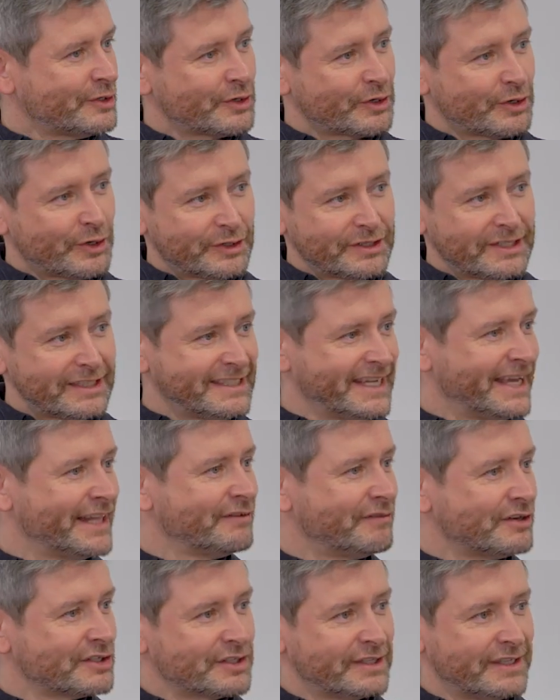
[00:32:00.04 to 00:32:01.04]
or on the
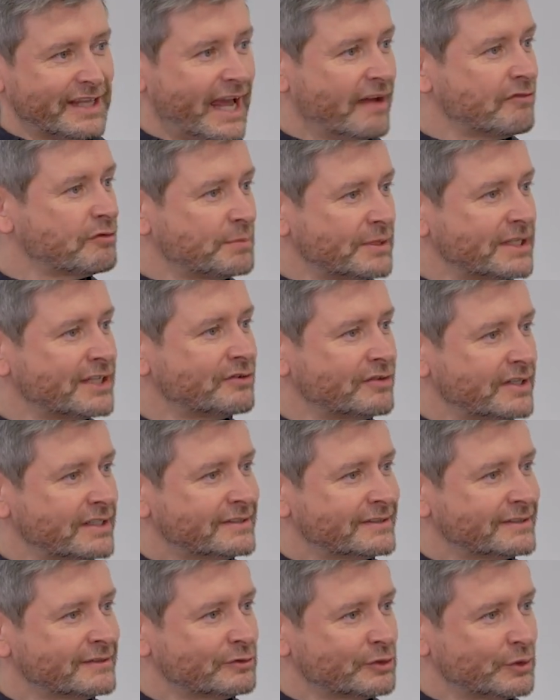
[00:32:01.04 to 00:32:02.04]
television that everybody
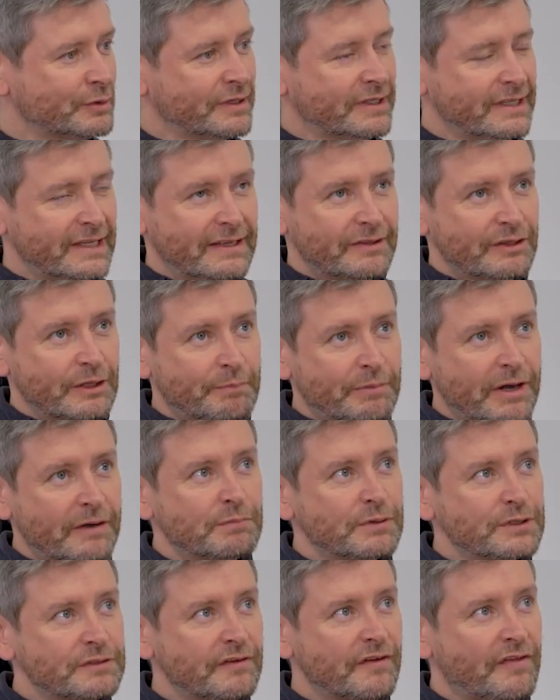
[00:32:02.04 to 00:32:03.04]
reads. So the
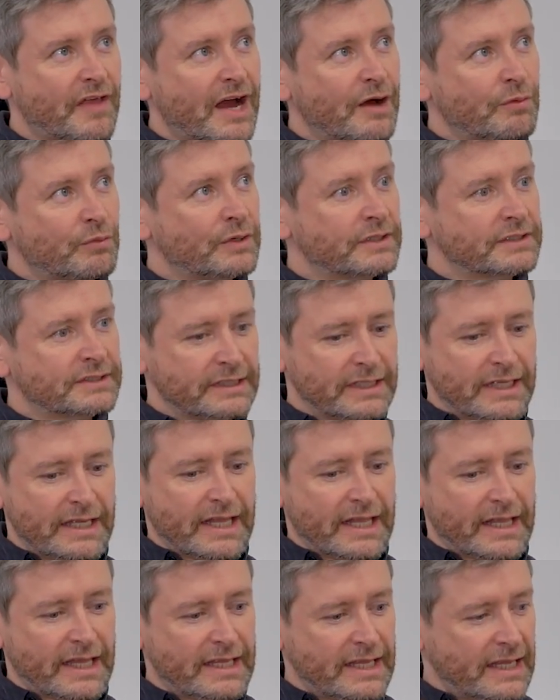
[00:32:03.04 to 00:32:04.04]
purpose for that was
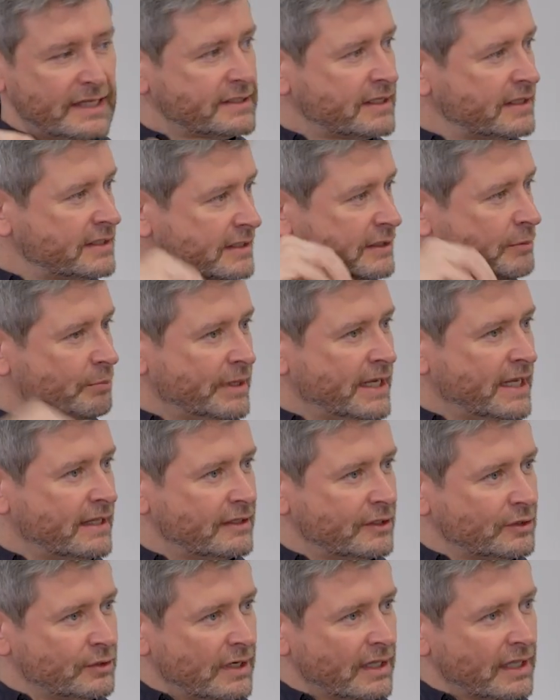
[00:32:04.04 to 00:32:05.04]
it's a
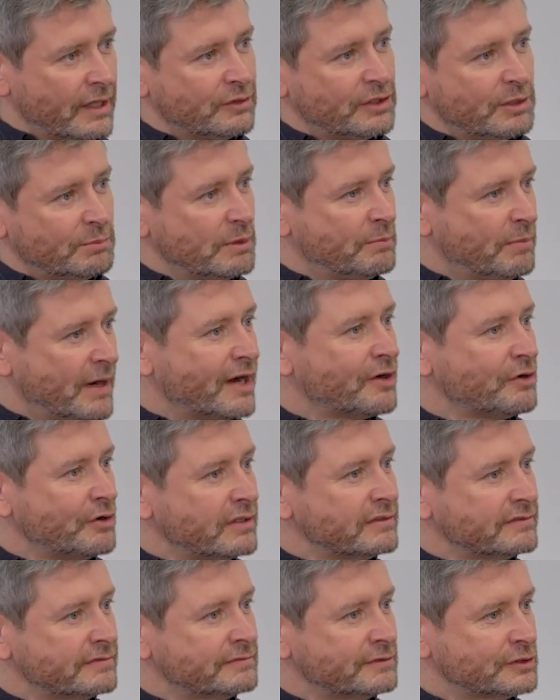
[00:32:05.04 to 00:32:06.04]
debate that you're allowed to be part
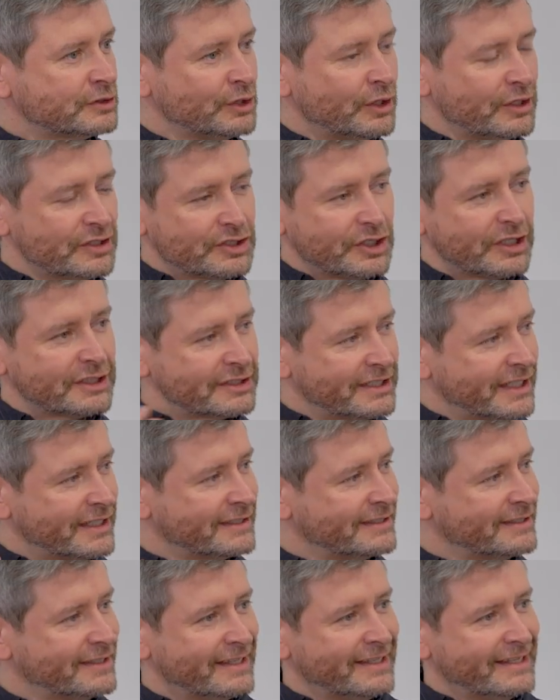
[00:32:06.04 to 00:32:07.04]
of. It's not just
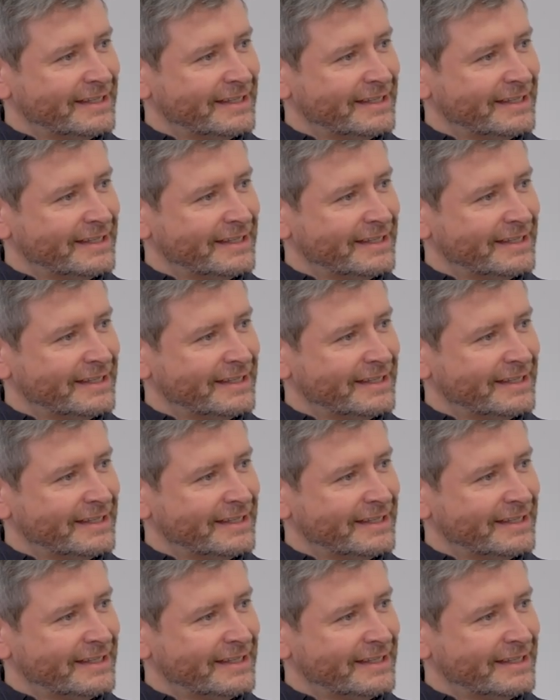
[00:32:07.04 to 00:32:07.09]
in